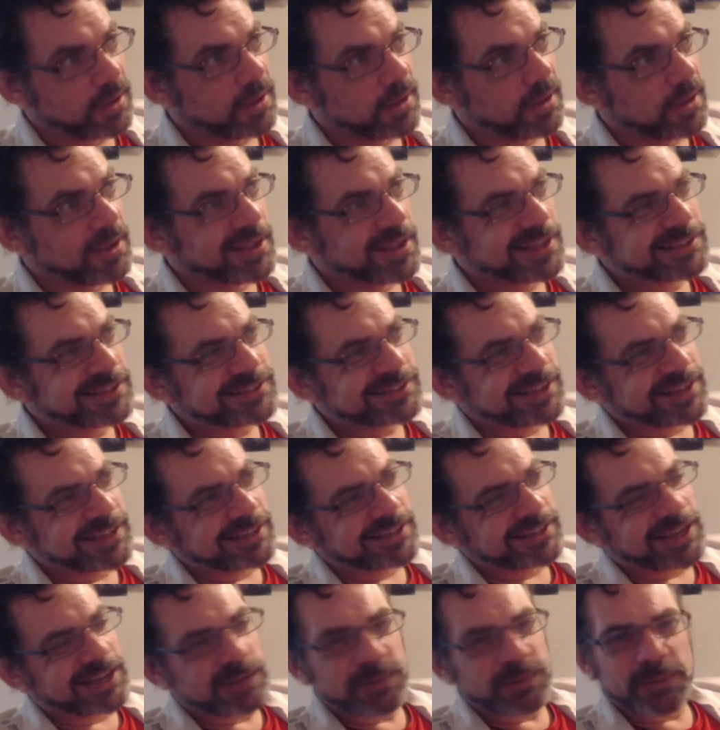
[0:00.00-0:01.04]
It's like a
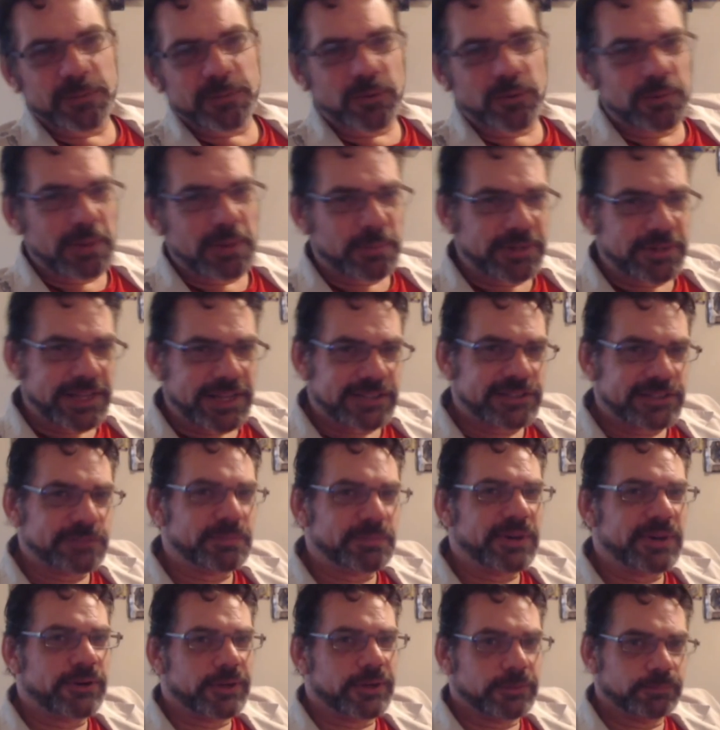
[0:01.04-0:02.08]
lot of people remember that spirit.